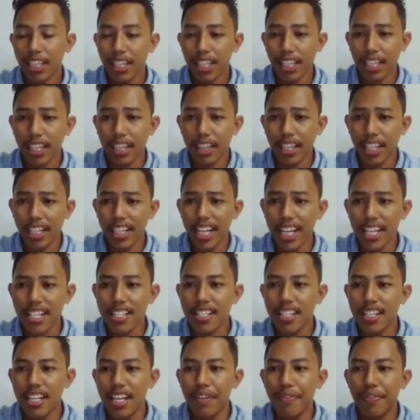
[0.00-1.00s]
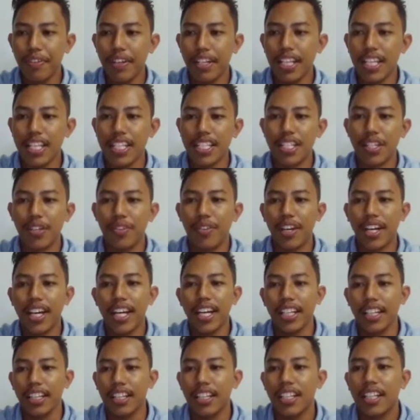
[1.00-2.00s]
The next level is
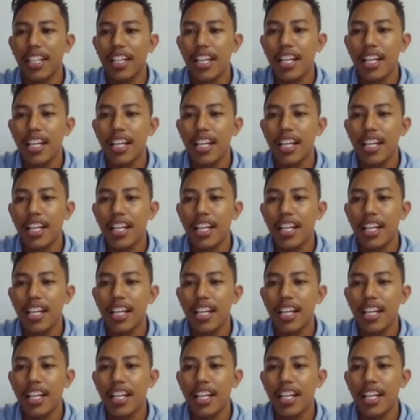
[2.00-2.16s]
create.